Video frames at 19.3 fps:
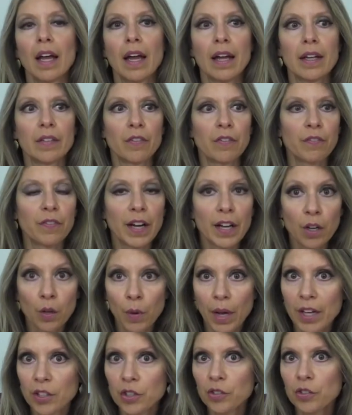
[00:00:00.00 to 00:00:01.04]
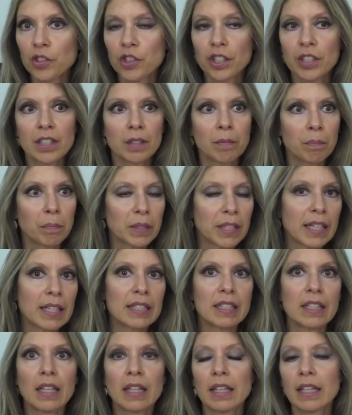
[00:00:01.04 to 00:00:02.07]
and phytoestrogens and
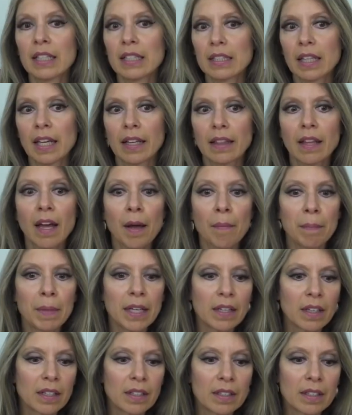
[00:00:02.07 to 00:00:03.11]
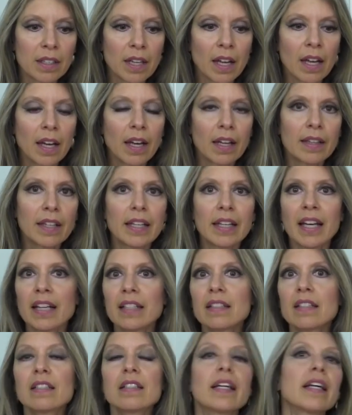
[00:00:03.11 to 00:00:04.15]
plants and things like that because they
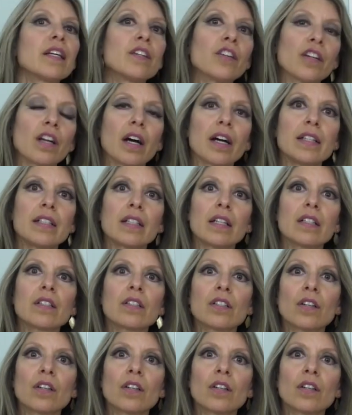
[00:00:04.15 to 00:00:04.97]
can't standardize it.